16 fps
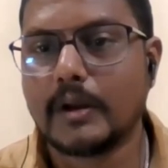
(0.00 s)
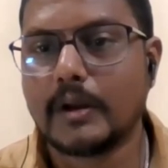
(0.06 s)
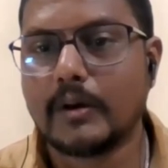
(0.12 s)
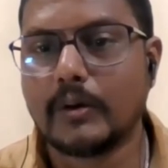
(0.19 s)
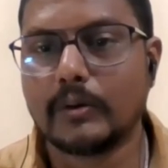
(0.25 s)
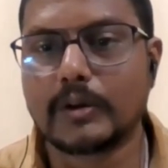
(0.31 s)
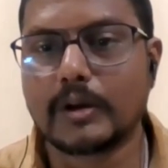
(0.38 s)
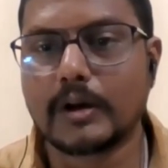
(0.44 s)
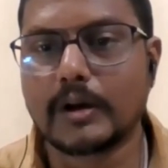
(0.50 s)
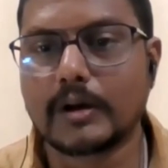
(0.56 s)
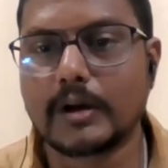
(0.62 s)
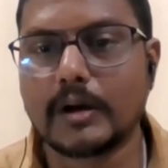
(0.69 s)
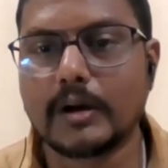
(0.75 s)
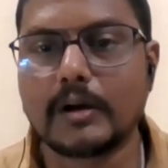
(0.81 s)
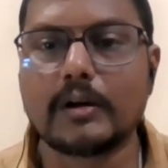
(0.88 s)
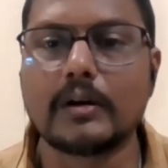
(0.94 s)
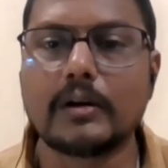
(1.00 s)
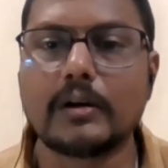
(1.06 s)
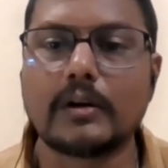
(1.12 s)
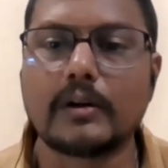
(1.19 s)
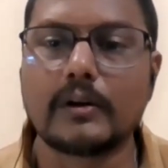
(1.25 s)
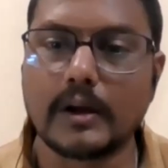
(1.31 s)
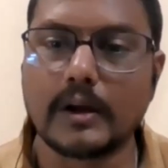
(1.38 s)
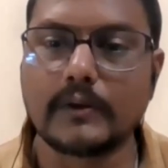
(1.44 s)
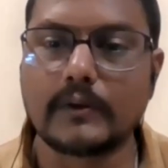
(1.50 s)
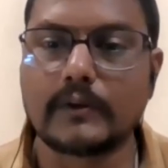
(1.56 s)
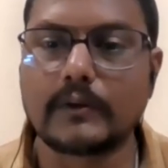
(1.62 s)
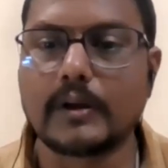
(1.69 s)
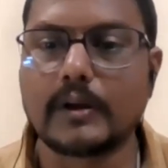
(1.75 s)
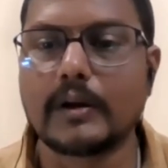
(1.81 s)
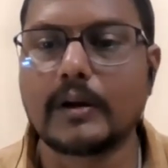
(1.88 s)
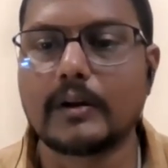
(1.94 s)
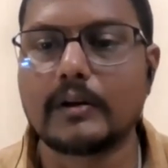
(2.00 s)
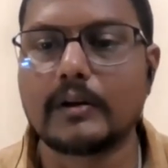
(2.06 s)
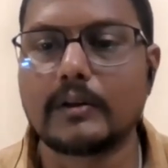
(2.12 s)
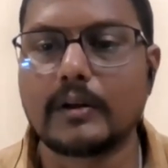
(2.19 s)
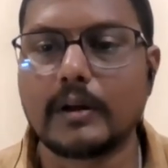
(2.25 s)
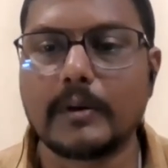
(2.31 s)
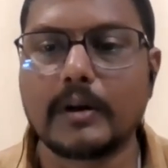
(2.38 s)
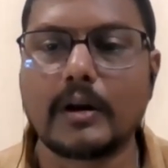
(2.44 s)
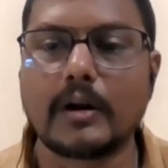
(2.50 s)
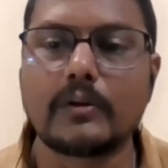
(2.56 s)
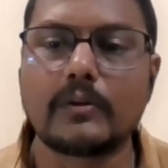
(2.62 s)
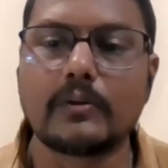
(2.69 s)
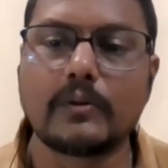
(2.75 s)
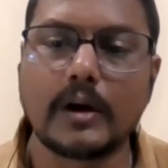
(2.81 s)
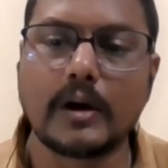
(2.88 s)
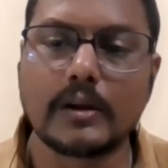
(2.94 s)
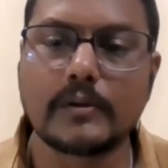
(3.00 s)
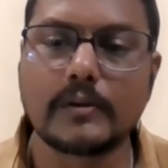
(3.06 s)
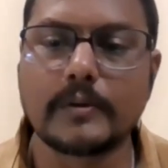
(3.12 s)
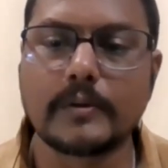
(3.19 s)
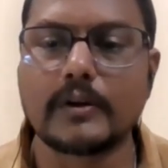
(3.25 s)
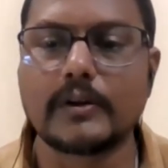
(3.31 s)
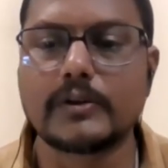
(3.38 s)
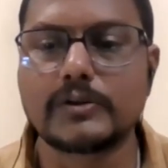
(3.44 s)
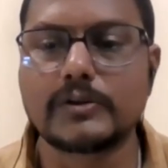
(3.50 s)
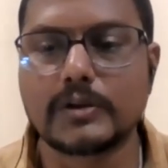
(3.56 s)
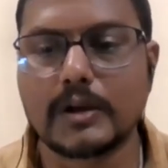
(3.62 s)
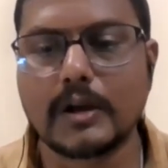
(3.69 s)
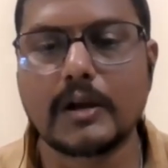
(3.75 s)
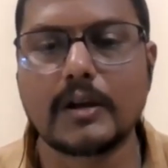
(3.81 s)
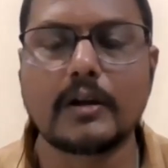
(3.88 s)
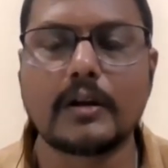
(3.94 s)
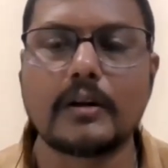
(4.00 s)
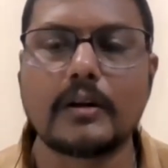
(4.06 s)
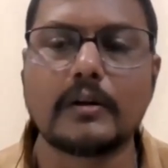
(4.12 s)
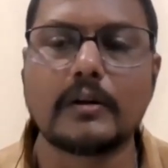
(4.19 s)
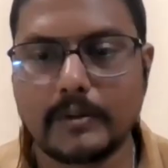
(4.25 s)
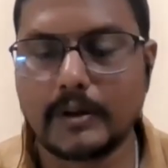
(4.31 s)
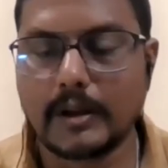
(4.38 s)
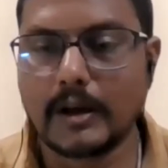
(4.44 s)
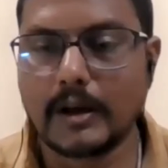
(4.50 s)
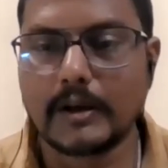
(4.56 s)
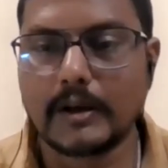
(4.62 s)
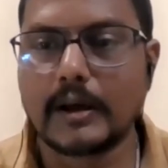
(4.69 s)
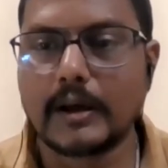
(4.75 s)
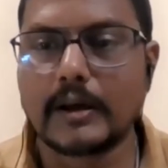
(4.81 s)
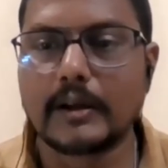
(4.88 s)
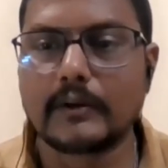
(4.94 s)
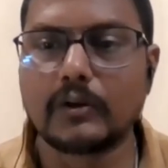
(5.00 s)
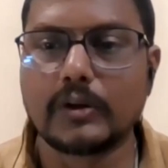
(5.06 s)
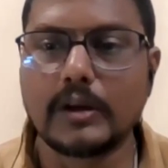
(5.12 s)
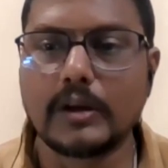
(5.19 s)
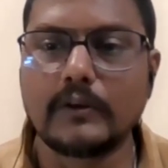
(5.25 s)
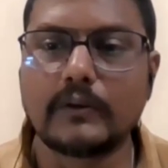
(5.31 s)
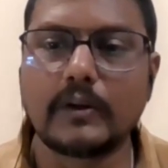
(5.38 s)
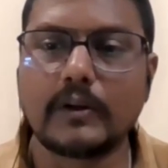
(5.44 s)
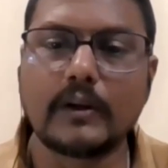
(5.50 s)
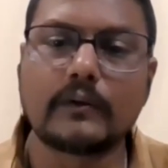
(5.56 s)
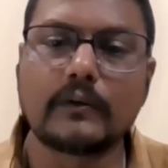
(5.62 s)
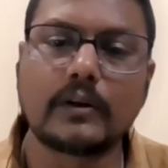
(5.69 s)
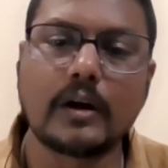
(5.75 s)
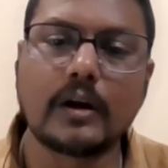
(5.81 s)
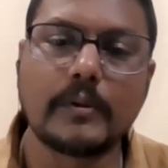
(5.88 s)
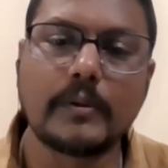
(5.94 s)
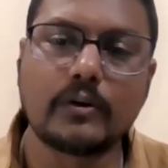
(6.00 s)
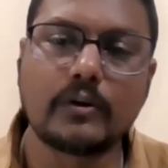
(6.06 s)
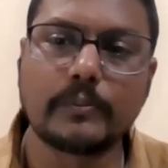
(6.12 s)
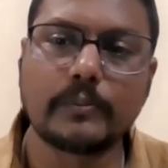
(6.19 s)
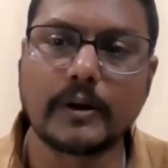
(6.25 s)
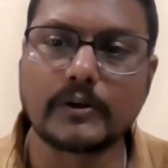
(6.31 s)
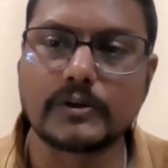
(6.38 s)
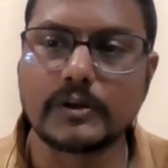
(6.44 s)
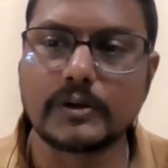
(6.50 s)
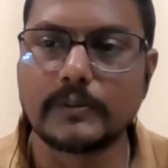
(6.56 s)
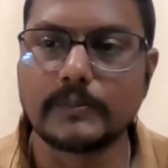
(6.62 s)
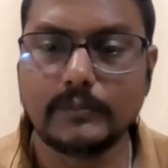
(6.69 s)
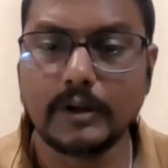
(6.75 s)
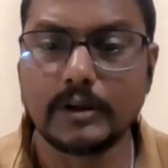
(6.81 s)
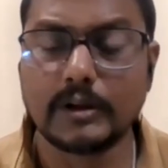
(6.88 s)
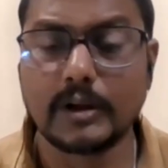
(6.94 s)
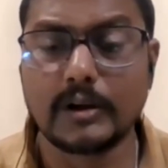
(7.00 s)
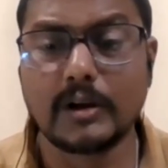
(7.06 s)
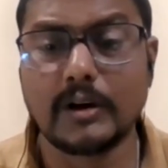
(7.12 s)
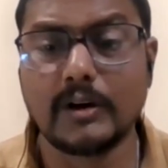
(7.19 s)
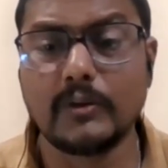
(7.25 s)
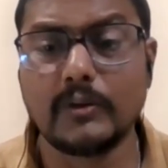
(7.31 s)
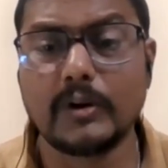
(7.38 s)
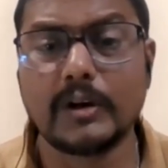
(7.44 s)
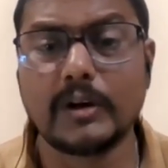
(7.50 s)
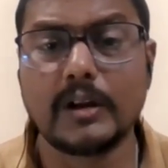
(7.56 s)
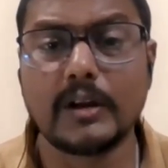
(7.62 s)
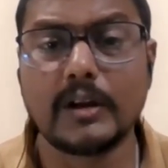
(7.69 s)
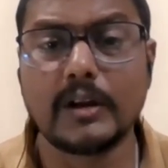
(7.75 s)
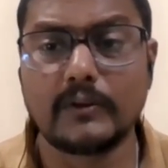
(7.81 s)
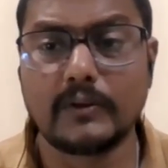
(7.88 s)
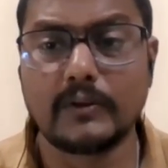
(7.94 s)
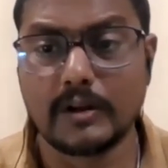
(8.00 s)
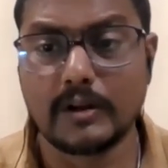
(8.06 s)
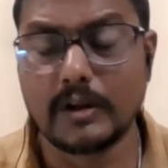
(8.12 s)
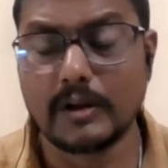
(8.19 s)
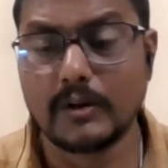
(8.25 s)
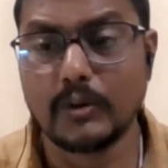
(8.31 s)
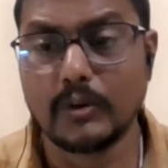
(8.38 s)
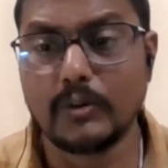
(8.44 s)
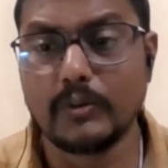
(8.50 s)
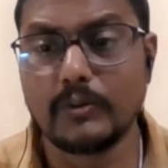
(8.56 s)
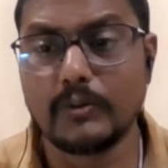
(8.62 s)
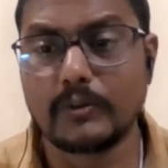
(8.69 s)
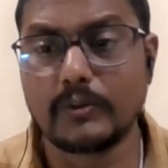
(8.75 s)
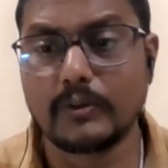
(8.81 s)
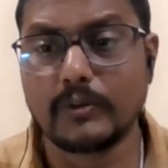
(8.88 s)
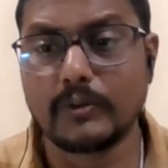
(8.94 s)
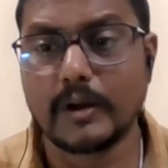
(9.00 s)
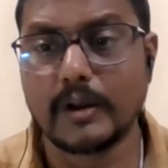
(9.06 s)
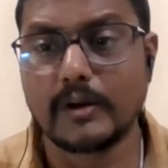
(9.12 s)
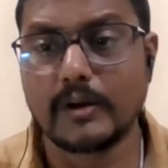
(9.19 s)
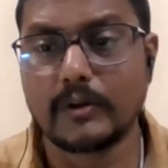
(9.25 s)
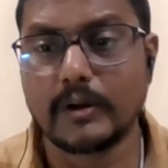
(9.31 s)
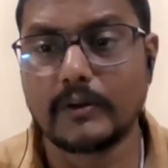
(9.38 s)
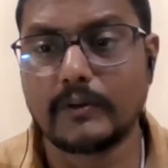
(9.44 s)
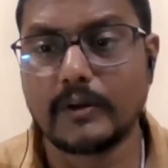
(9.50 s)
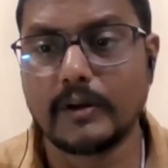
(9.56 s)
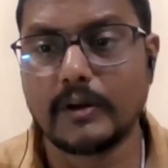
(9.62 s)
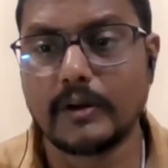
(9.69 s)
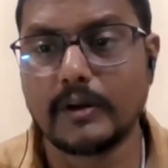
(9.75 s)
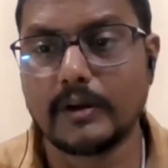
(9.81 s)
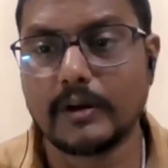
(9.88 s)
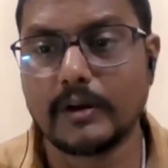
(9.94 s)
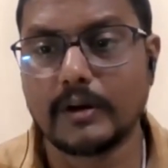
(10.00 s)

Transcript: Uttarakhand, Rajasthan, Tamil Nadu, Andhra Pradesh, Kerala, Telangana. So these states come into picture. The third one is the low, so where you can see